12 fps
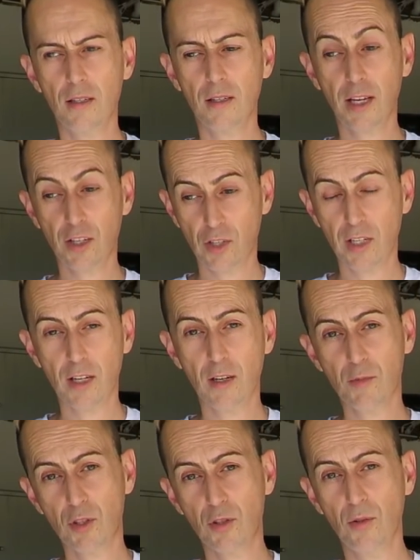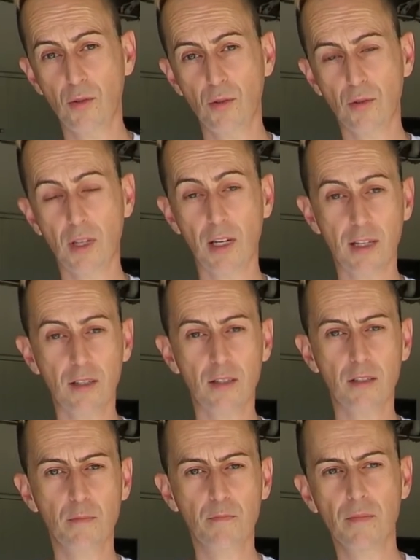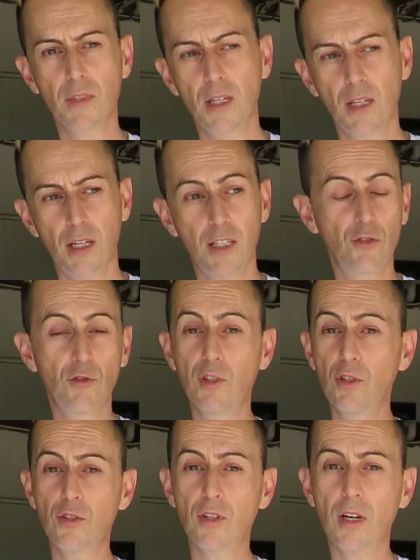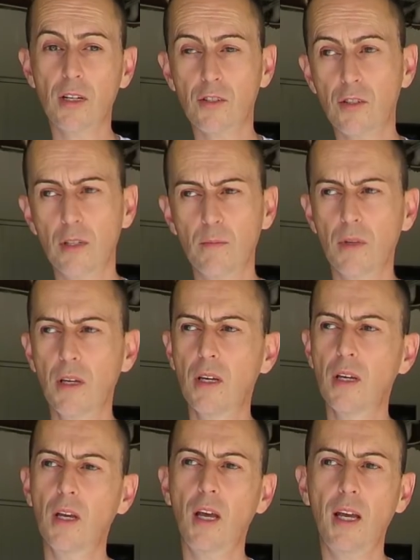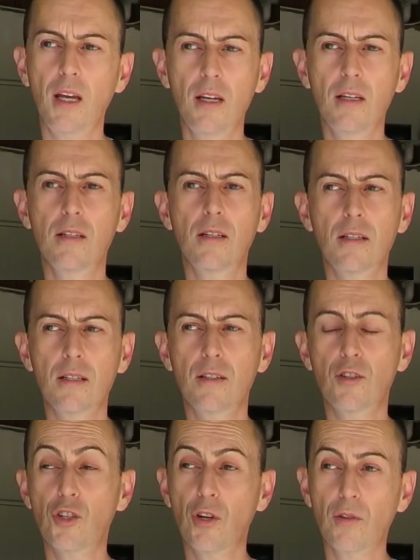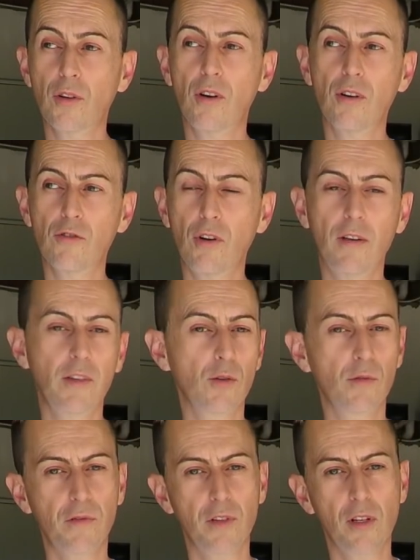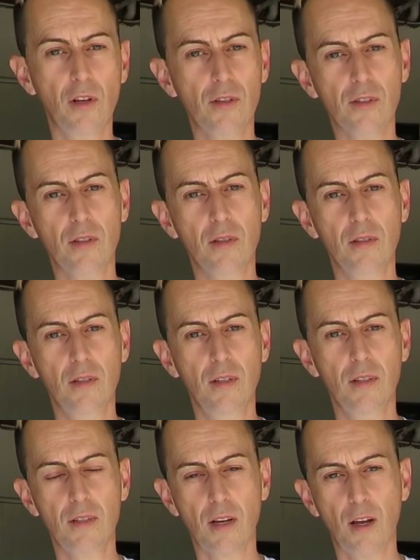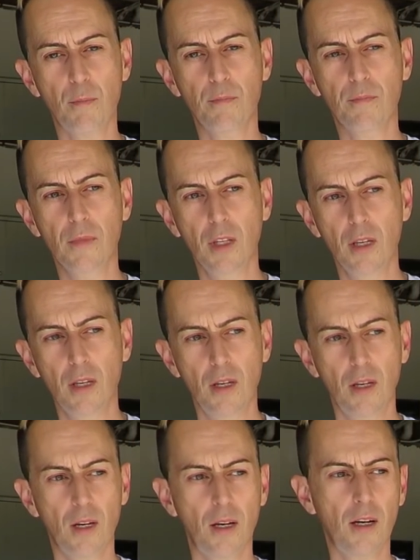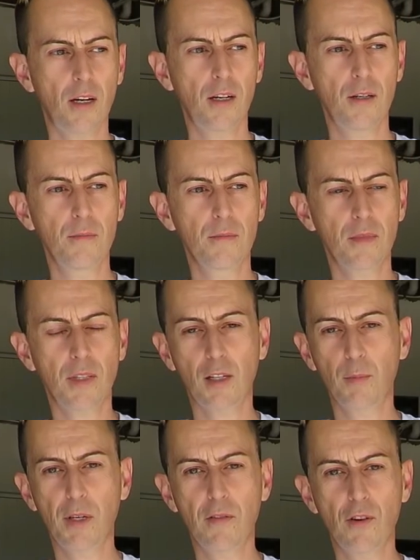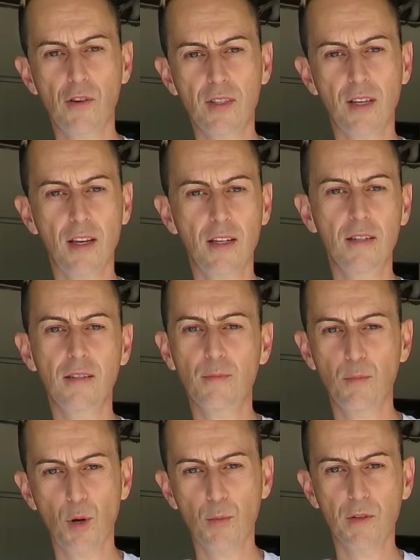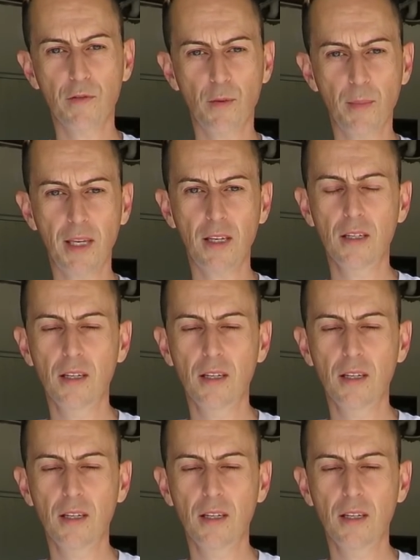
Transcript: actually comes to collect it, and introduce you guys to him, and show the car driving off for the last time. That'll be a very sad moment for me,